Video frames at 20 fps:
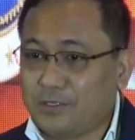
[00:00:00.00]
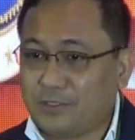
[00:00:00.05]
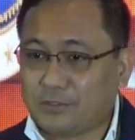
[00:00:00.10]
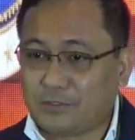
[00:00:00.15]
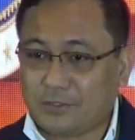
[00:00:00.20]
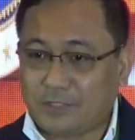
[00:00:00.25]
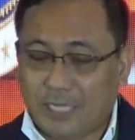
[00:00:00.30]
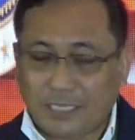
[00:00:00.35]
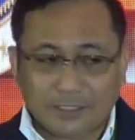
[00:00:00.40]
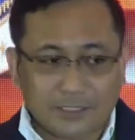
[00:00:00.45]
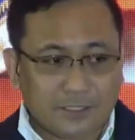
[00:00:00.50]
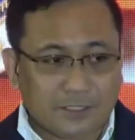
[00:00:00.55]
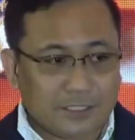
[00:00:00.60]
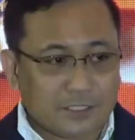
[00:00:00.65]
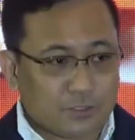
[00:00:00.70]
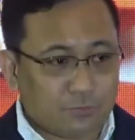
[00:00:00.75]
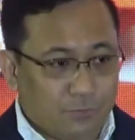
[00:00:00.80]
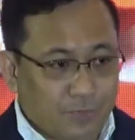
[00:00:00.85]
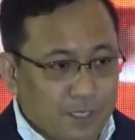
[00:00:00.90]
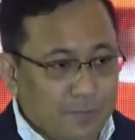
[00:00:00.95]
So the ICT
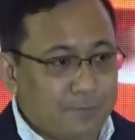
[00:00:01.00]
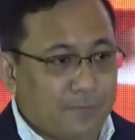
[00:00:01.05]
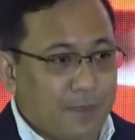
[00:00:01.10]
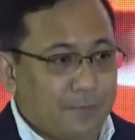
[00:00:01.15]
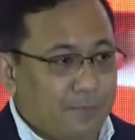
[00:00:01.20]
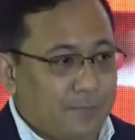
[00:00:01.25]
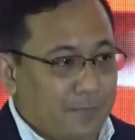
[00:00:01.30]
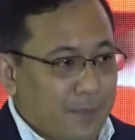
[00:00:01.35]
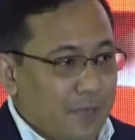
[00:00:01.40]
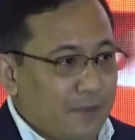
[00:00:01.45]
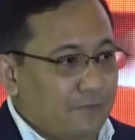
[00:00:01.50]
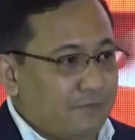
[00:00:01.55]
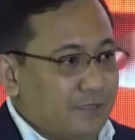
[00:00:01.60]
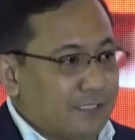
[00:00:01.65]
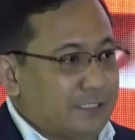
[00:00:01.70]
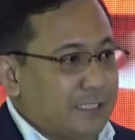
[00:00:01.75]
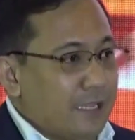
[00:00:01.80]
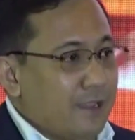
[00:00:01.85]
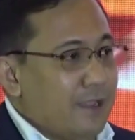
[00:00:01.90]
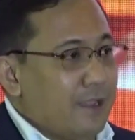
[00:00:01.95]
is really very
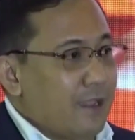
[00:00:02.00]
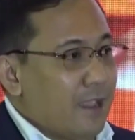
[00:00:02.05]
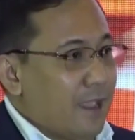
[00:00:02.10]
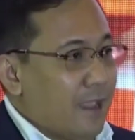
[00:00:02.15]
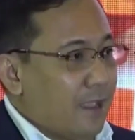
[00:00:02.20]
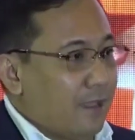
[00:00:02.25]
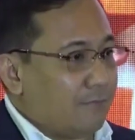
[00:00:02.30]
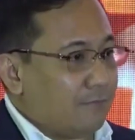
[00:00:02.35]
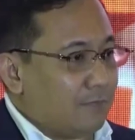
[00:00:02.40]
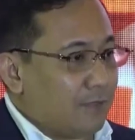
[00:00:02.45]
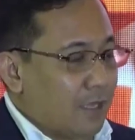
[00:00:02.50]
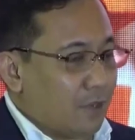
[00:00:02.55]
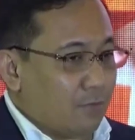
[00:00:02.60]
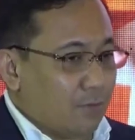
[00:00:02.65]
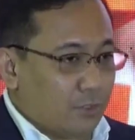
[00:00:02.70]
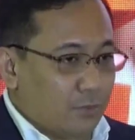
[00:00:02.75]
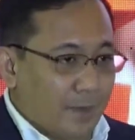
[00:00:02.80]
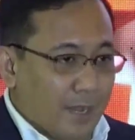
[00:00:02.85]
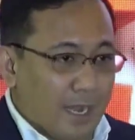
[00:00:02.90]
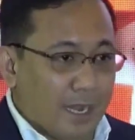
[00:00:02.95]
busy, and
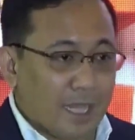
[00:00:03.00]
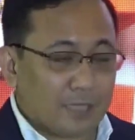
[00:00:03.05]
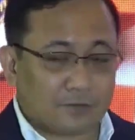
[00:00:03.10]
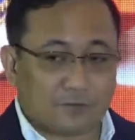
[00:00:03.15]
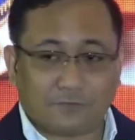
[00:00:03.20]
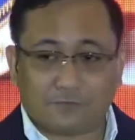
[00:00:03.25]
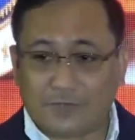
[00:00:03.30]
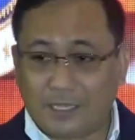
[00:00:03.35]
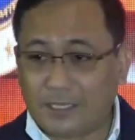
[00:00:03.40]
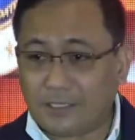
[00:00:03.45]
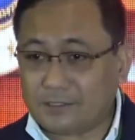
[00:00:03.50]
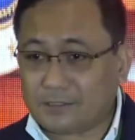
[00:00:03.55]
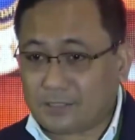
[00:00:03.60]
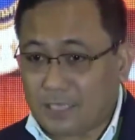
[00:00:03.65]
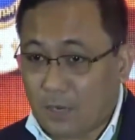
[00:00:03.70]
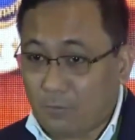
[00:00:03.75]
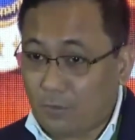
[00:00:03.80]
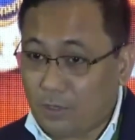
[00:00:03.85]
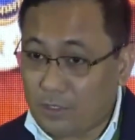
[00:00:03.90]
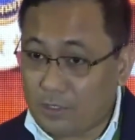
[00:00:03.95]
we're doing a lot of
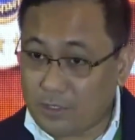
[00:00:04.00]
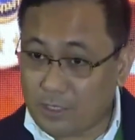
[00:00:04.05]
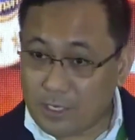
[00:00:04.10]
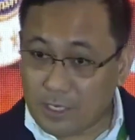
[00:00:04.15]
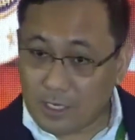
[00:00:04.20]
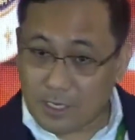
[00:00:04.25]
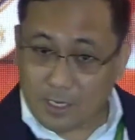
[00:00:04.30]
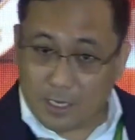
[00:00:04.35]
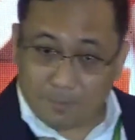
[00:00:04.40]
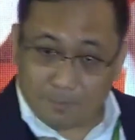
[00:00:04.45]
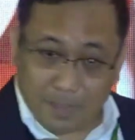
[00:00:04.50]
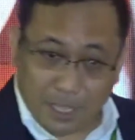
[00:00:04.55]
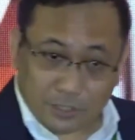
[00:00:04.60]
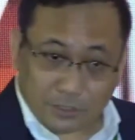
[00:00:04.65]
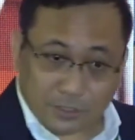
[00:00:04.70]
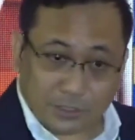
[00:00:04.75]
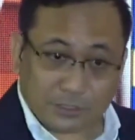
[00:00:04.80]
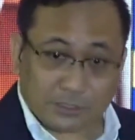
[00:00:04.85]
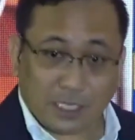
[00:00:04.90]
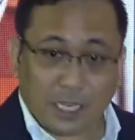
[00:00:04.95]
things. I will
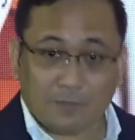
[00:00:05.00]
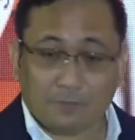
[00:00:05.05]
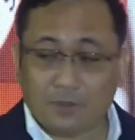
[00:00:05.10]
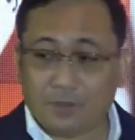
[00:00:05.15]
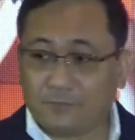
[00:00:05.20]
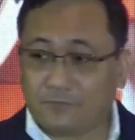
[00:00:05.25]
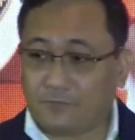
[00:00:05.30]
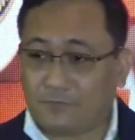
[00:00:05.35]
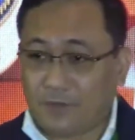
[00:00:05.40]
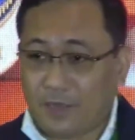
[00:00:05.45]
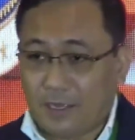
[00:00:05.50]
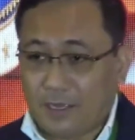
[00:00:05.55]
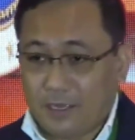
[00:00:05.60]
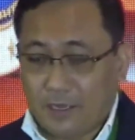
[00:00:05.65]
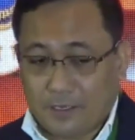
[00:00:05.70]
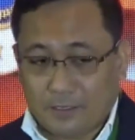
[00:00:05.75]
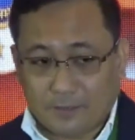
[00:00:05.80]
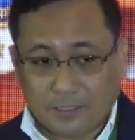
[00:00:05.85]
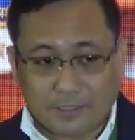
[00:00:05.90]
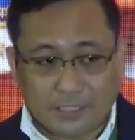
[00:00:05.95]
mention some of
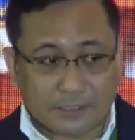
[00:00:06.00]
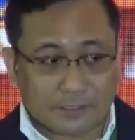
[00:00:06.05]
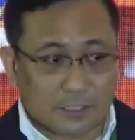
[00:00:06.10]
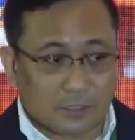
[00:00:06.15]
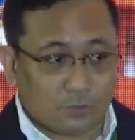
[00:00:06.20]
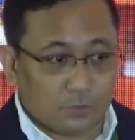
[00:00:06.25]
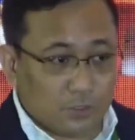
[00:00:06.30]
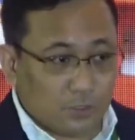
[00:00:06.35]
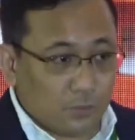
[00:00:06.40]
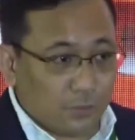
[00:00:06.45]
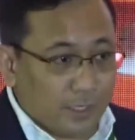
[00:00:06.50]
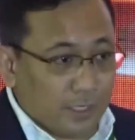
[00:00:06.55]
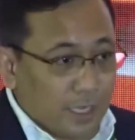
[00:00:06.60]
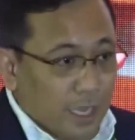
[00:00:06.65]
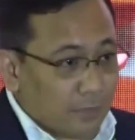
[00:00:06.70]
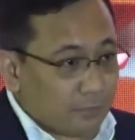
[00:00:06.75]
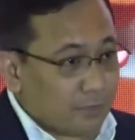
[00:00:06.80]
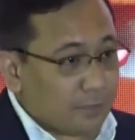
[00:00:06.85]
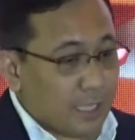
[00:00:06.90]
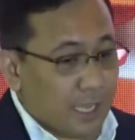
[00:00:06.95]
the things that we're doing
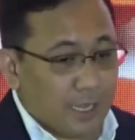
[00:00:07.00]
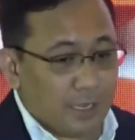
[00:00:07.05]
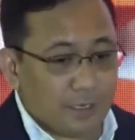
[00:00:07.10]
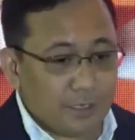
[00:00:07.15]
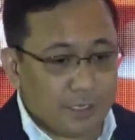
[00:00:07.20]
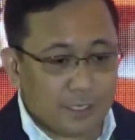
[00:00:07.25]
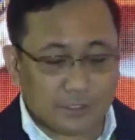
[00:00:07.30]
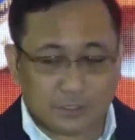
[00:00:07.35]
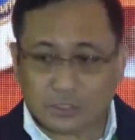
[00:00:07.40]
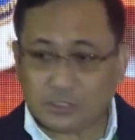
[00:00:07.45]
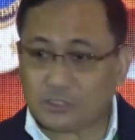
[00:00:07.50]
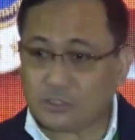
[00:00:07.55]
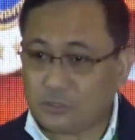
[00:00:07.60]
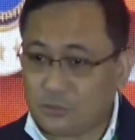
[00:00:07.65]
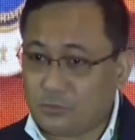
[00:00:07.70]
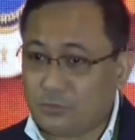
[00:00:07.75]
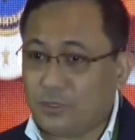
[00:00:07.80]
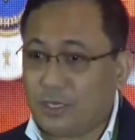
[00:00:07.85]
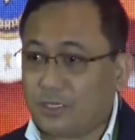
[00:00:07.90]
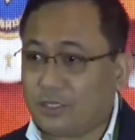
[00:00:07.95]
now today, just
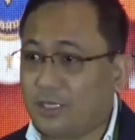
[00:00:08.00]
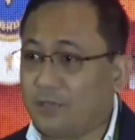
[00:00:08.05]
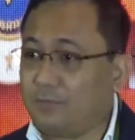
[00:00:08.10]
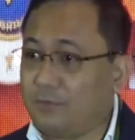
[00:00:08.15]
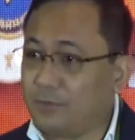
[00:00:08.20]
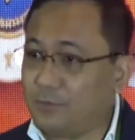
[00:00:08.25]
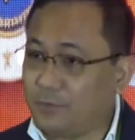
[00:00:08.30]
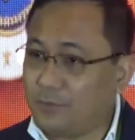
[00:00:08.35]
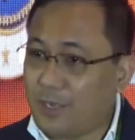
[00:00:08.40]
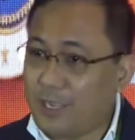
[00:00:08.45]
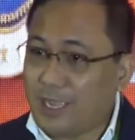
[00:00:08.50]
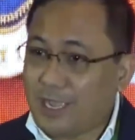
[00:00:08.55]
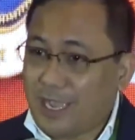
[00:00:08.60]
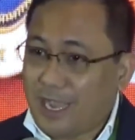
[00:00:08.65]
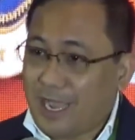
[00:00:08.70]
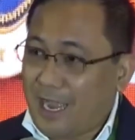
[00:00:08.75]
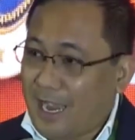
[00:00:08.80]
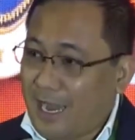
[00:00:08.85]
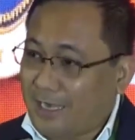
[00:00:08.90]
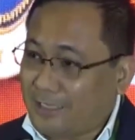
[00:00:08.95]
to give you
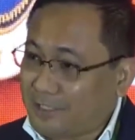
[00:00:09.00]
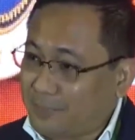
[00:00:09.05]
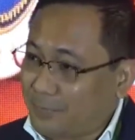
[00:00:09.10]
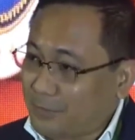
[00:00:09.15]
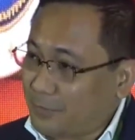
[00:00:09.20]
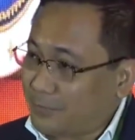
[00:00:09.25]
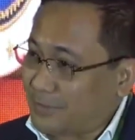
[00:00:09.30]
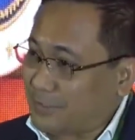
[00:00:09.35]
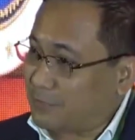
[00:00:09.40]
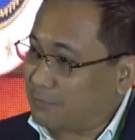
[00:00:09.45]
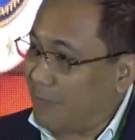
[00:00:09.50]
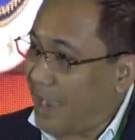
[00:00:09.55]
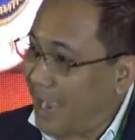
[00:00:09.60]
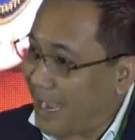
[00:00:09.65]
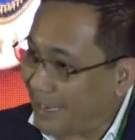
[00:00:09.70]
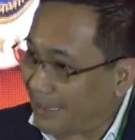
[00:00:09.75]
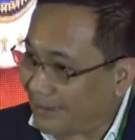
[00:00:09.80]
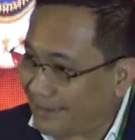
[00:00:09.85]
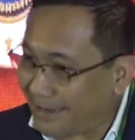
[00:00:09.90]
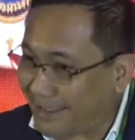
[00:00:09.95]
a little bit of a
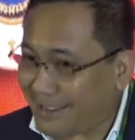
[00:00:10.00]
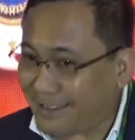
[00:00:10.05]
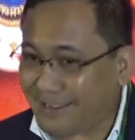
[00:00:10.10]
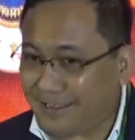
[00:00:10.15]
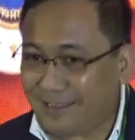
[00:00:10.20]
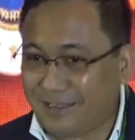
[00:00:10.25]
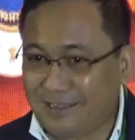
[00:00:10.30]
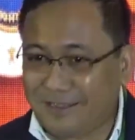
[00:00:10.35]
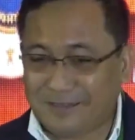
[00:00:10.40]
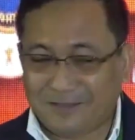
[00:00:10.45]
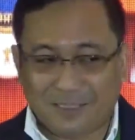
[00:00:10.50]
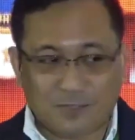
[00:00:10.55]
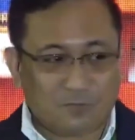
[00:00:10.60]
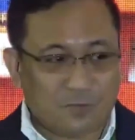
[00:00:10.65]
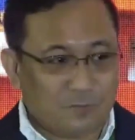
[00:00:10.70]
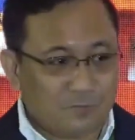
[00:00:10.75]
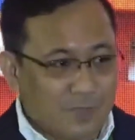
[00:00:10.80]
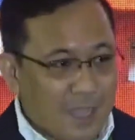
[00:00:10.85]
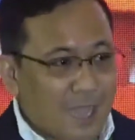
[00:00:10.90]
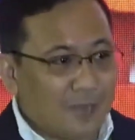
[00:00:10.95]
smile that
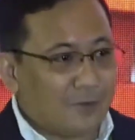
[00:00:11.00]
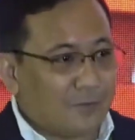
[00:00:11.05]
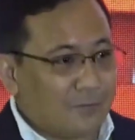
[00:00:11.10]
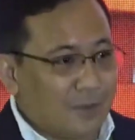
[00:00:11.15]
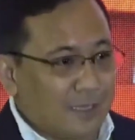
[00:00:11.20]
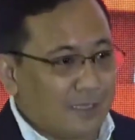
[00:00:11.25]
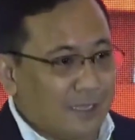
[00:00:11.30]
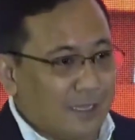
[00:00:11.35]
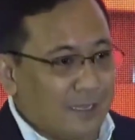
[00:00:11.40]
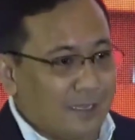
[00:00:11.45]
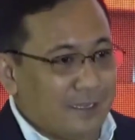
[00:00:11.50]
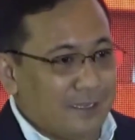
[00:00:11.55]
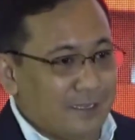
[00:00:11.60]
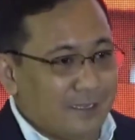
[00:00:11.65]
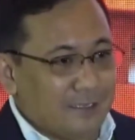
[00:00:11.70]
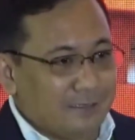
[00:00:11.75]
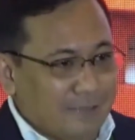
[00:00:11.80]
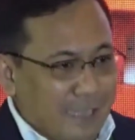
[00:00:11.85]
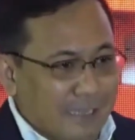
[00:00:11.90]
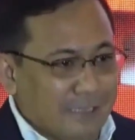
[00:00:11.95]
we've done already,
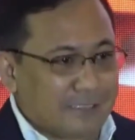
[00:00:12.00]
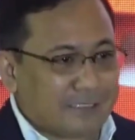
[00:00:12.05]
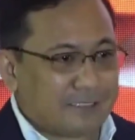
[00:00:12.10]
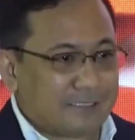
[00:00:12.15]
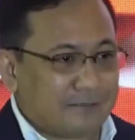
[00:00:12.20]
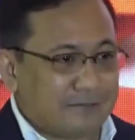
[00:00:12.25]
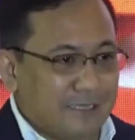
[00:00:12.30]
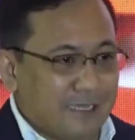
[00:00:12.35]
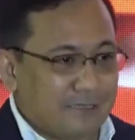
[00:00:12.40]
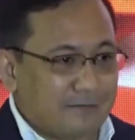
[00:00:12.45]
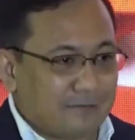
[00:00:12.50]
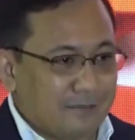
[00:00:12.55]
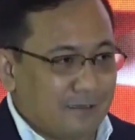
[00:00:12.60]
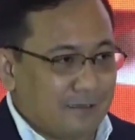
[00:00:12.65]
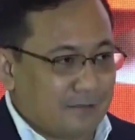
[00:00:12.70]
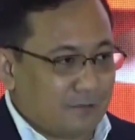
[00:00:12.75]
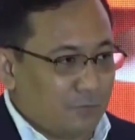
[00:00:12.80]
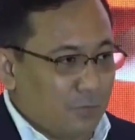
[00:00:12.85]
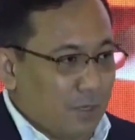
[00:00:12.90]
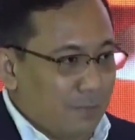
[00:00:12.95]
things that
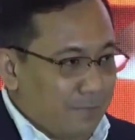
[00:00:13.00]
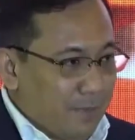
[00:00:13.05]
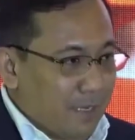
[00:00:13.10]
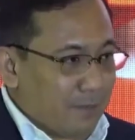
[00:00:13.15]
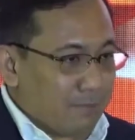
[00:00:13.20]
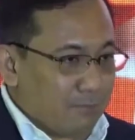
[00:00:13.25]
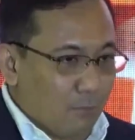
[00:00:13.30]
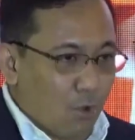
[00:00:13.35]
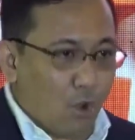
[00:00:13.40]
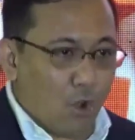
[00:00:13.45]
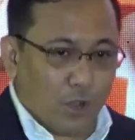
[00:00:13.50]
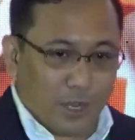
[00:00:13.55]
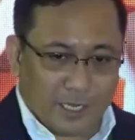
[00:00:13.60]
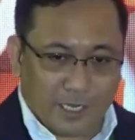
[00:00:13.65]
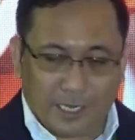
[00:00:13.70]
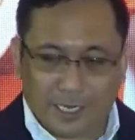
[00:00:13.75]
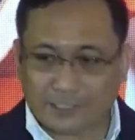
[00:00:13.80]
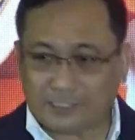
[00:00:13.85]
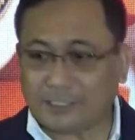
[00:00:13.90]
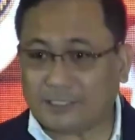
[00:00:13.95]
it will be
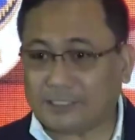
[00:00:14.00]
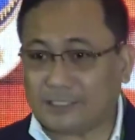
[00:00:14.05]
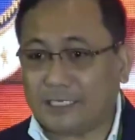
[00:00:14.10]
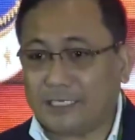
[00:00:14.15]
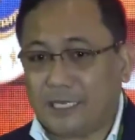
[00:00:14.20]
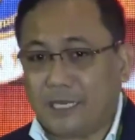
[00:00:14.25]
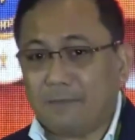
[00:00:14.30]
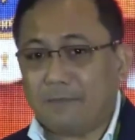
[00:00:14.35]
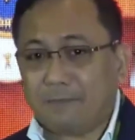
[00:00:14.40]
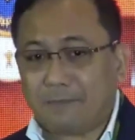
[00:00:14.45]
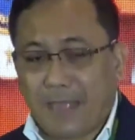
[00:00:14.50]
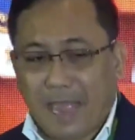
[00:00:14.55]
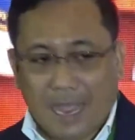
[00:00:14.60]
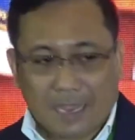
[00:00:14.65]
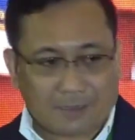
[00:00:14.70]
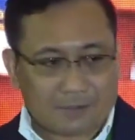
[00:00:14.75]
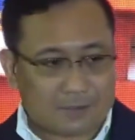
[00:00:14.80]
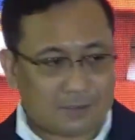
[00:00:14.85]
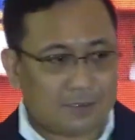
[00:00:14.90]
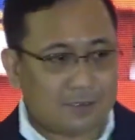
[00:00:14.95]
more a citizen
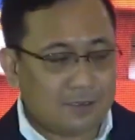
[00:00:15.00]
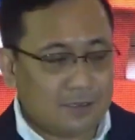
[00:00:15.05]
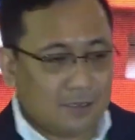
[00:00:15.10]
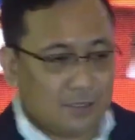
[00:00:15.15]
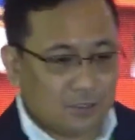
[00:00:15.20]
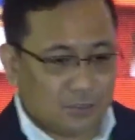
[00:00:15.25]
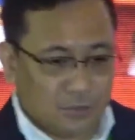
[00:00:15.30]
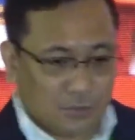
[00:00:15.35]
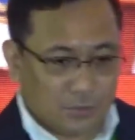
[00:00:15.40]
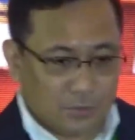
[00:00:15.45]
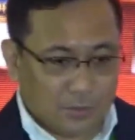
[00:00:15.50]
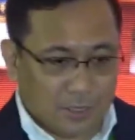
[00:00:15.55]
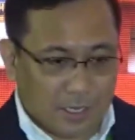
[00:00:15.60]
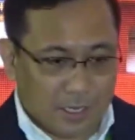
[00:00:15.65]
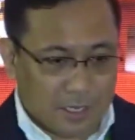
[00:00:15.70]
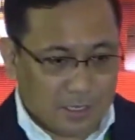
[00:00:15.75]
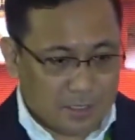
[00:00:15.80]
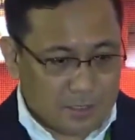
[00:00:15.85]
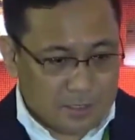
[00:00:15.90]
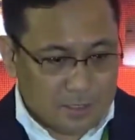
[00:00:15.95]
impact to
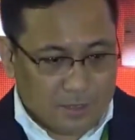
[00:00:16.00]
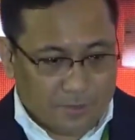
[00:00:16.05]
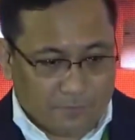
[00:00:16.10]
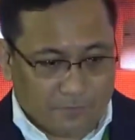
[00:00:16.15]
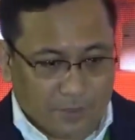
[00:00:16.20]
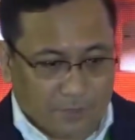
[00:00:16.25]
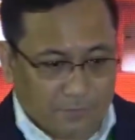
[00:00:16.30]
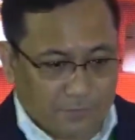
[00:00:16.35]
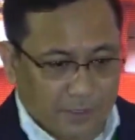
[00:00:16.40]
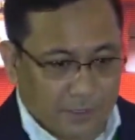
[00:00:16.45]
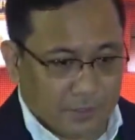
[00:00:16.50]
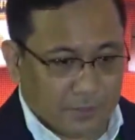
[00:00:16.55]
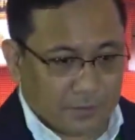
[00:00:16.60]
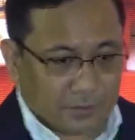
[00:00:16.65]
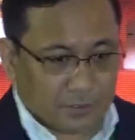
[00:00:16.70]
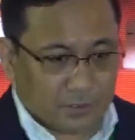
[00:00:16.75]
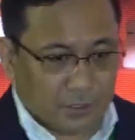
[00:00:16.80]
Filipinos.